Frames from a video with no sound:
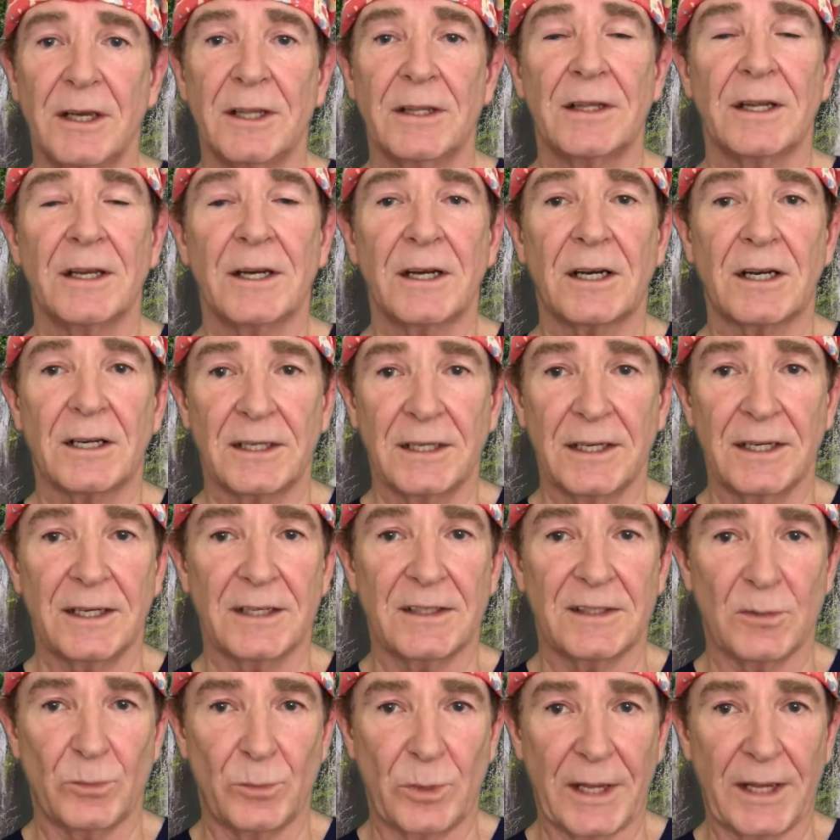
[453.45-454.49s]
then clearly
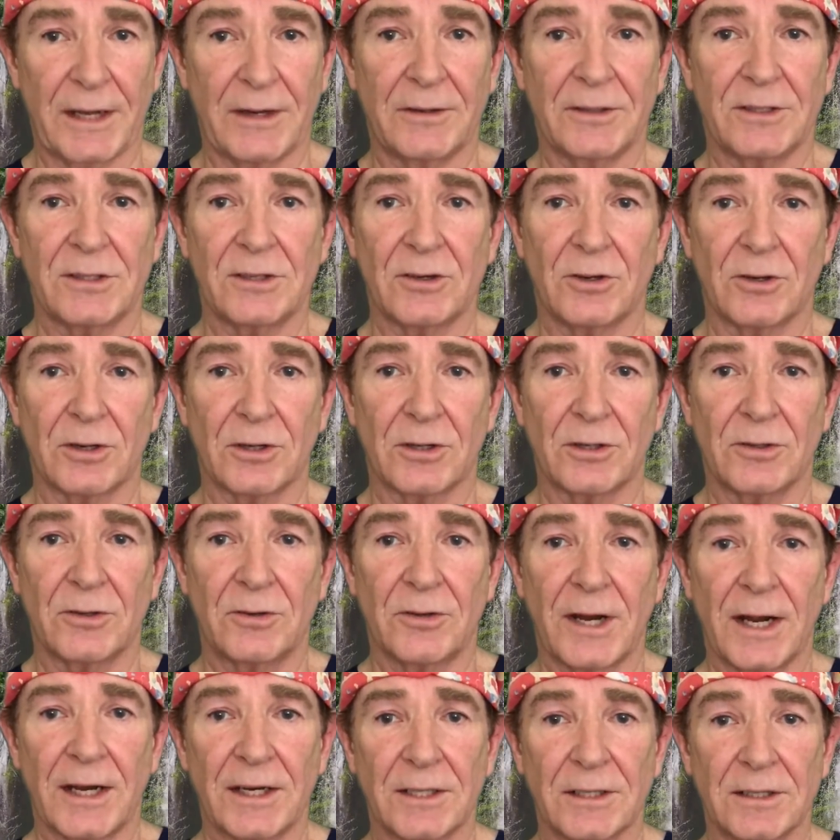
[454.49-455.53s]
the bladder is not
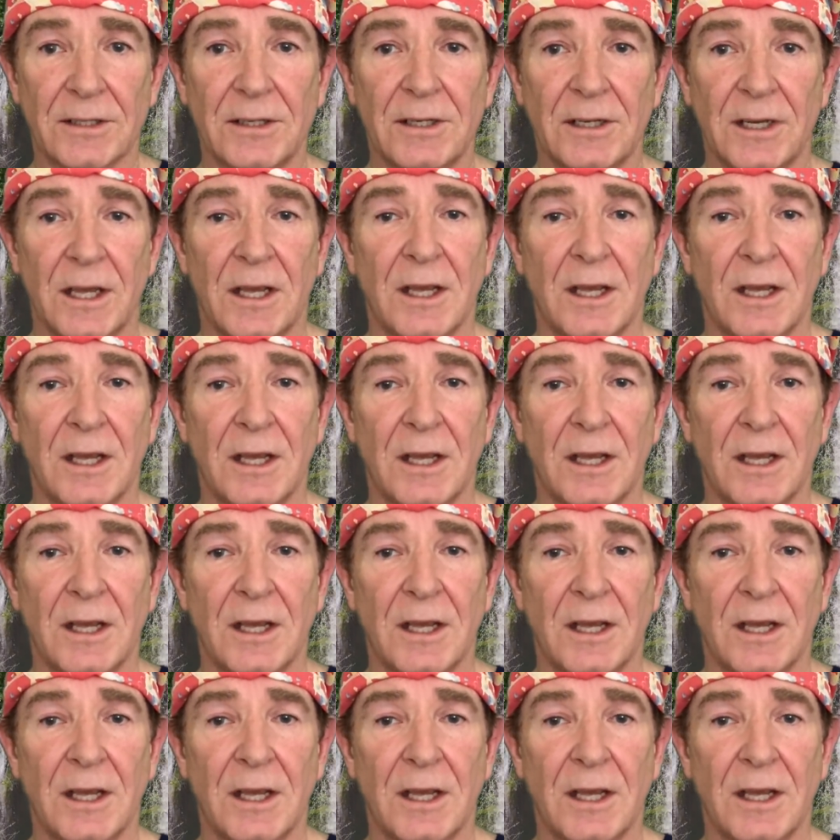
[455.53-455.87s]
contracted,